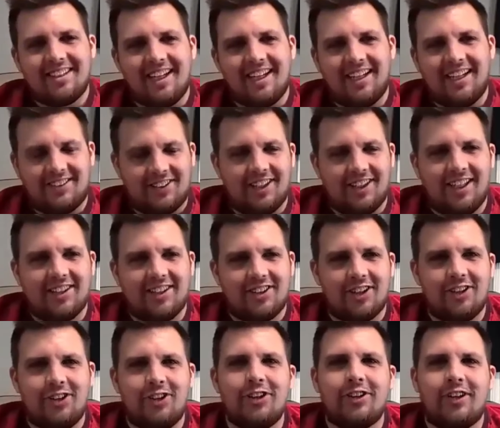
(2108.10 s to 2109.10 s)
It's
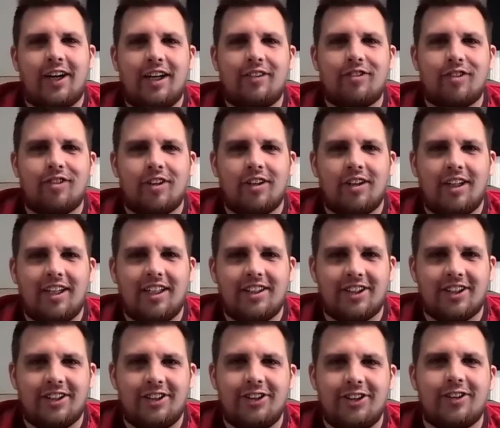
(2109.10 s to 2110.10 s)
a new level
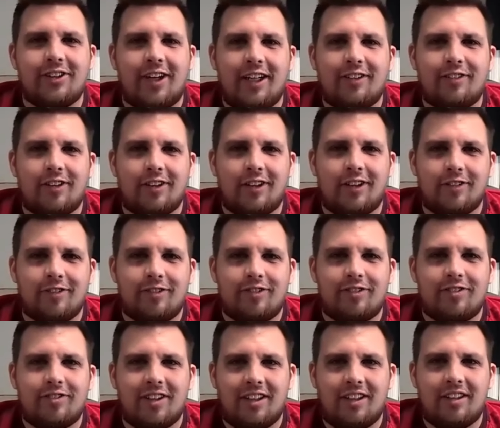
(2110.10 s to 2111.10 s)
of
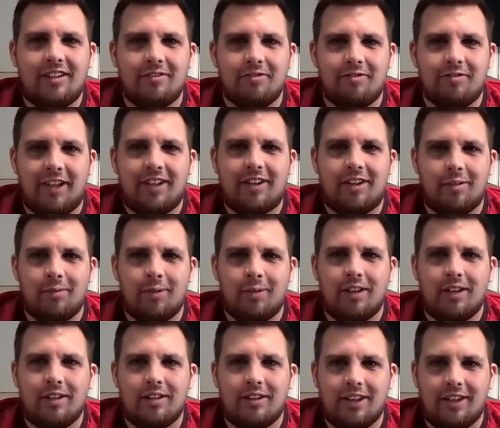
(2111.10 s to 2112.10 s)
like victim.
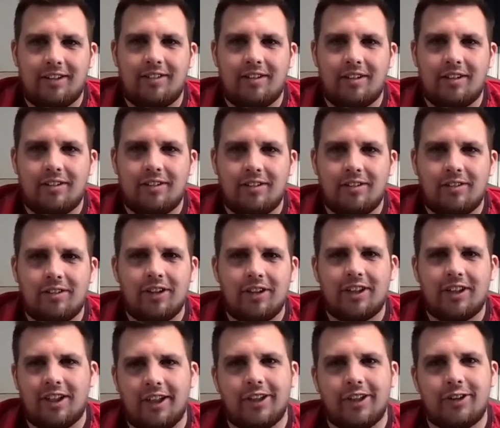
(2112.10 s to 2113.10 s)
Like, look
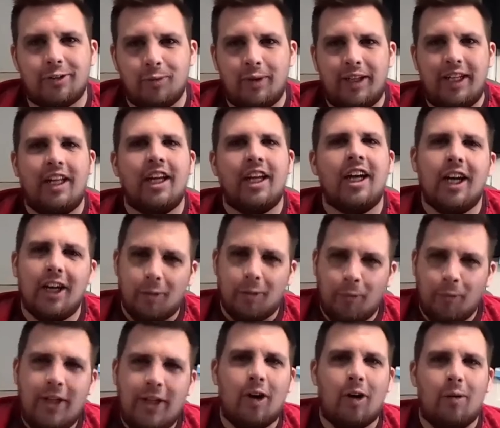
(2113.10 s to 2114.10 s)
at us. We
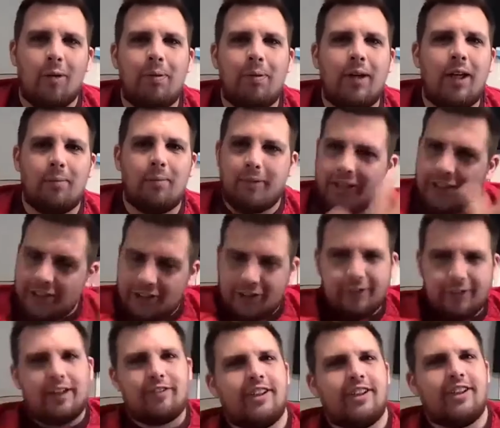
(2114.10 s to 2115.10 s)
got beat because the
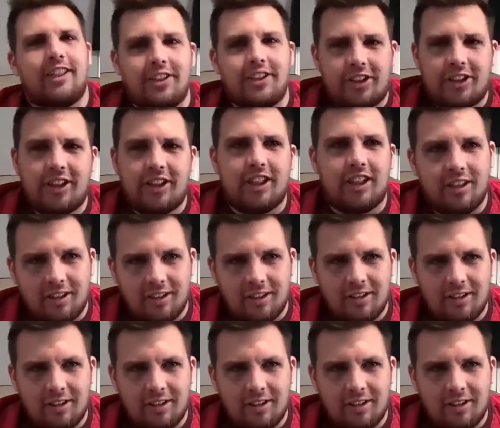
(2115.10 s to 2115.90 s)
referee didn't see it.